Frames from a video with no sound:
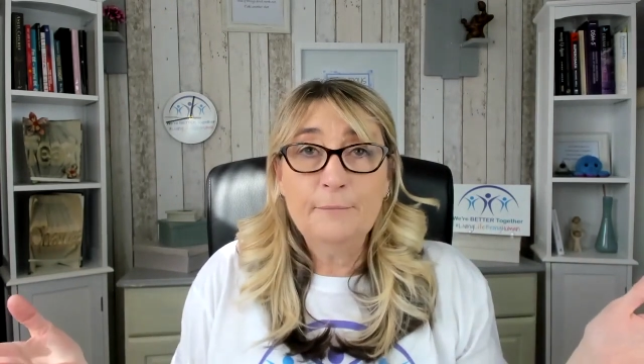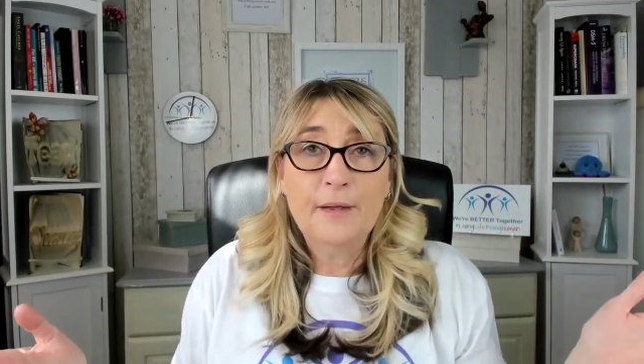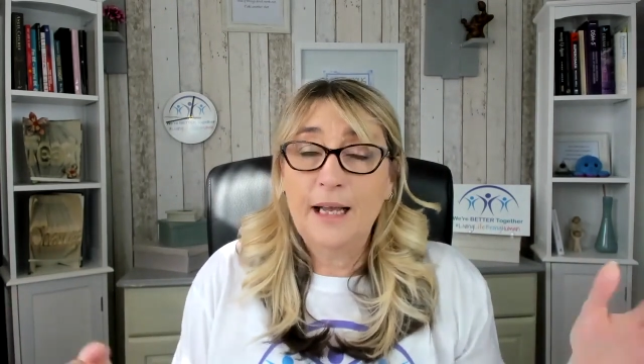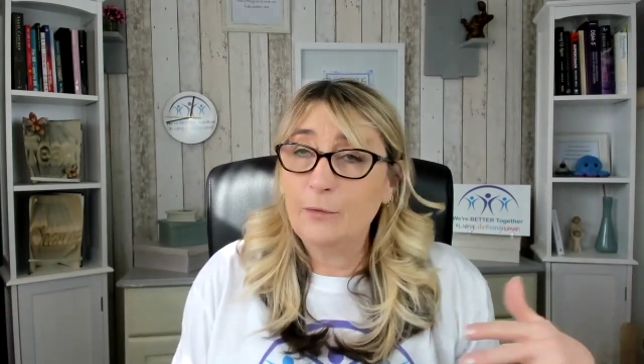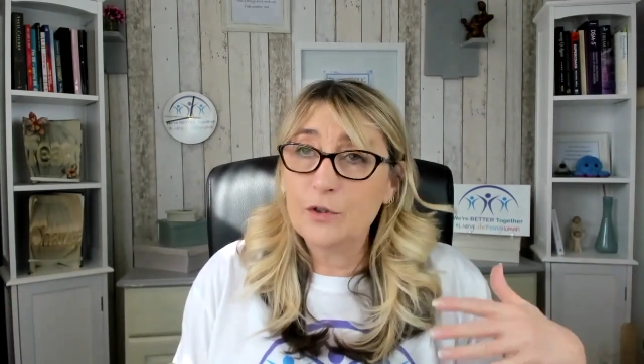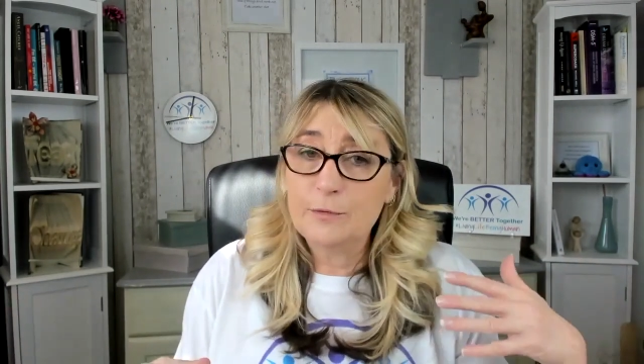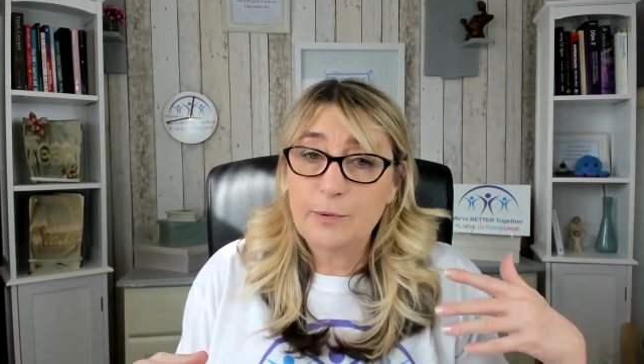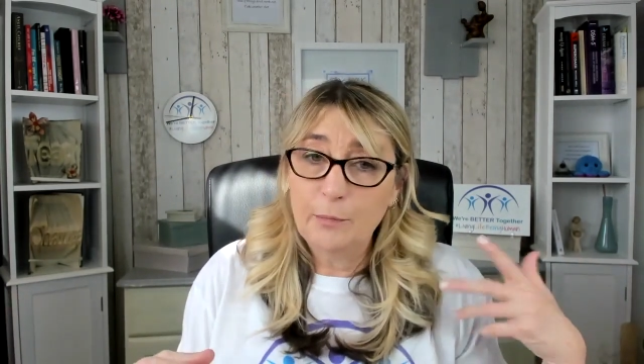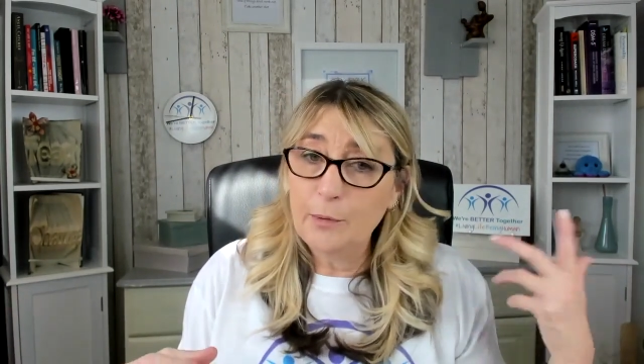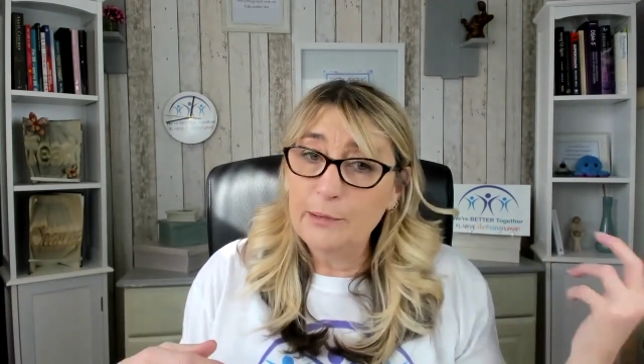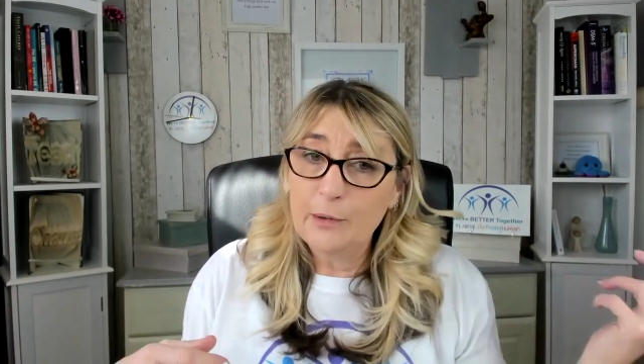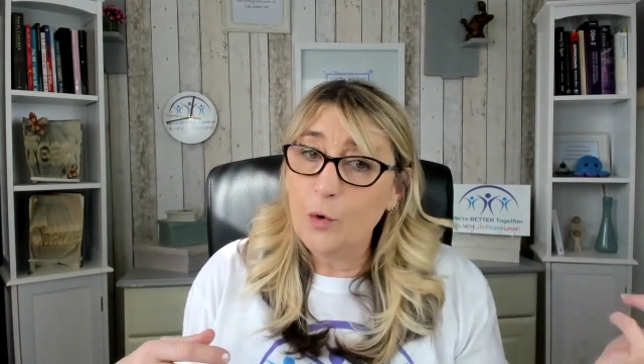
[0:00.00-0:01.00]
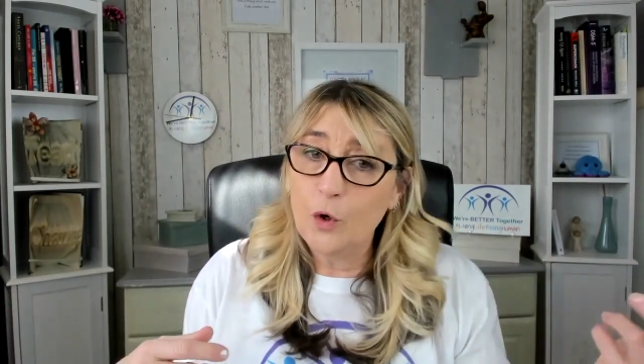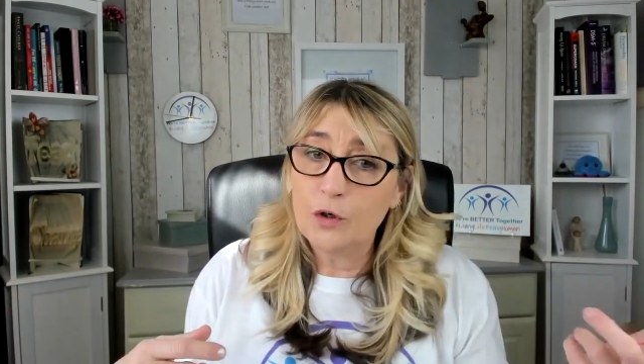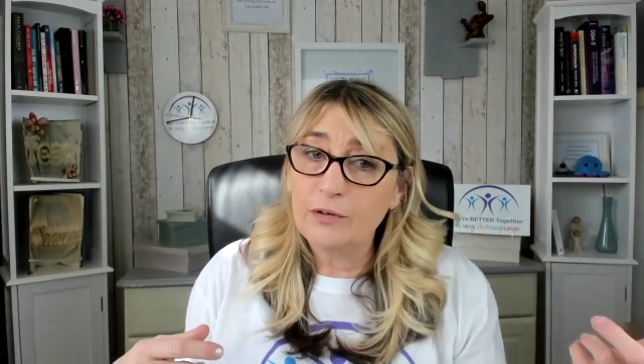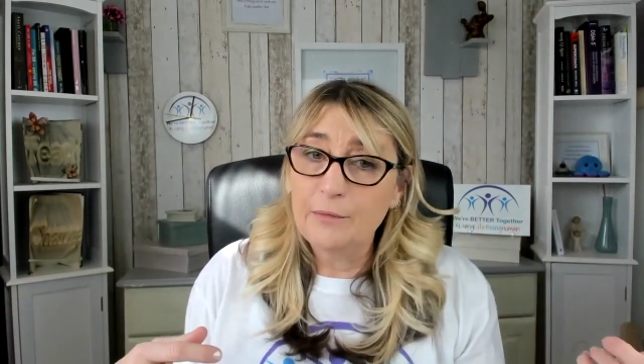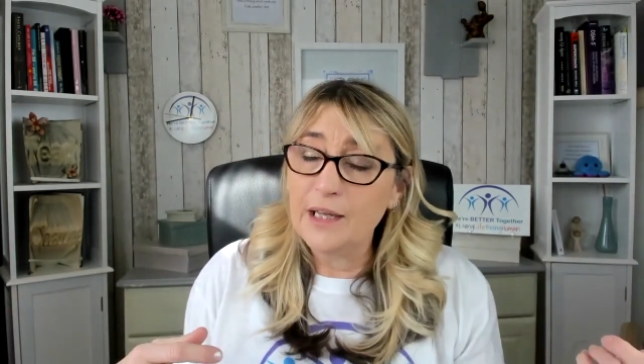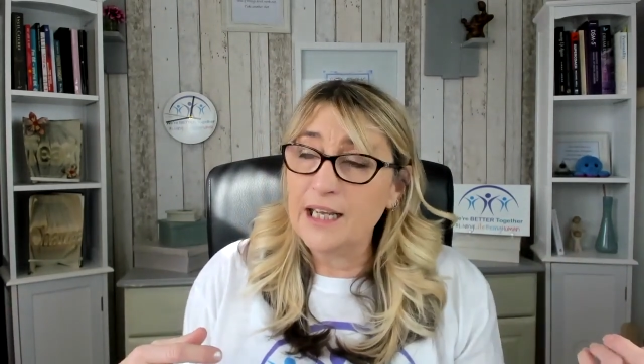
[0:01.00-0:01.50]
I would probably walk
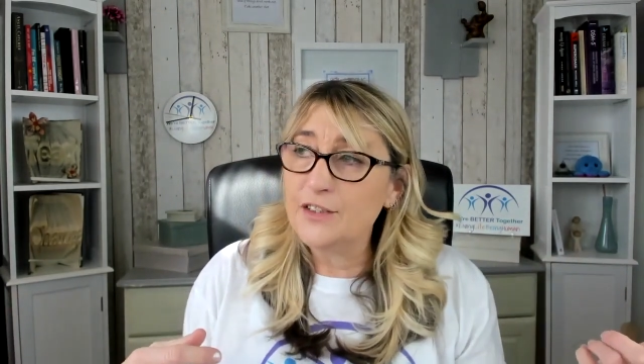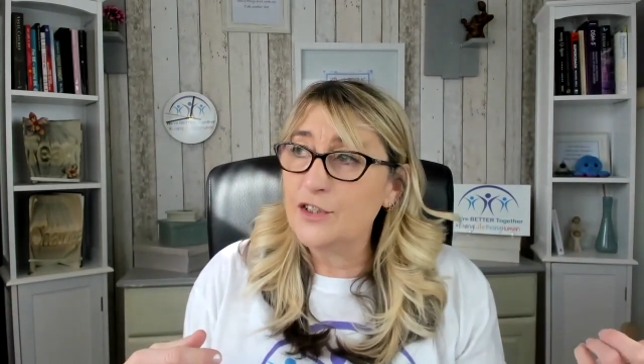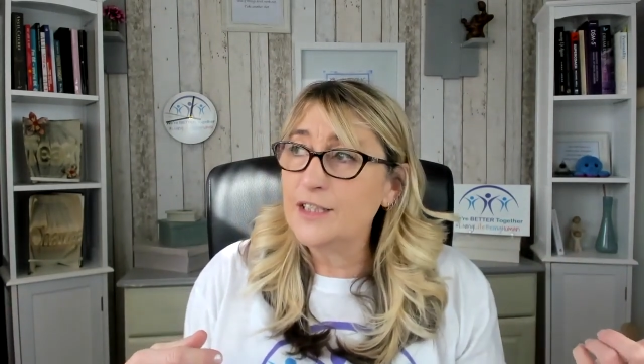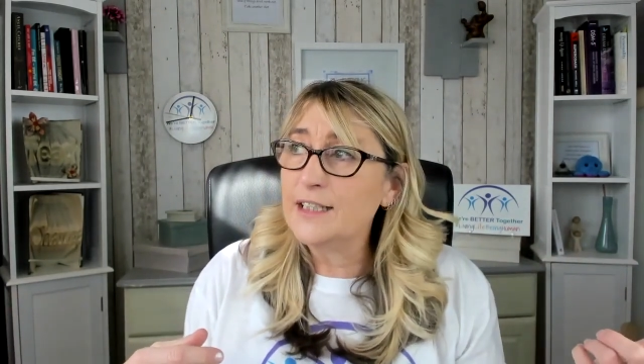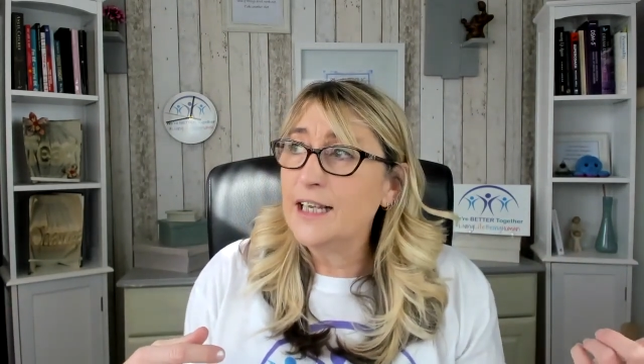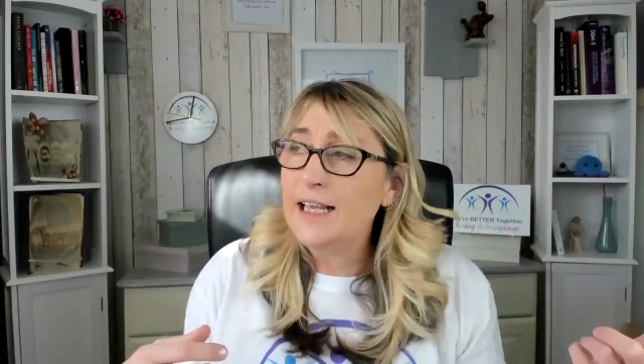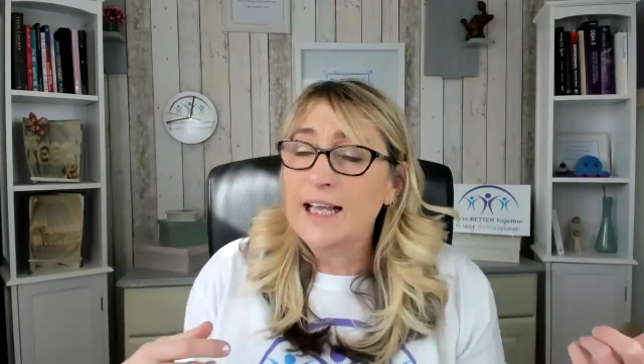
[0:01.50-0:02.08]
around the edges,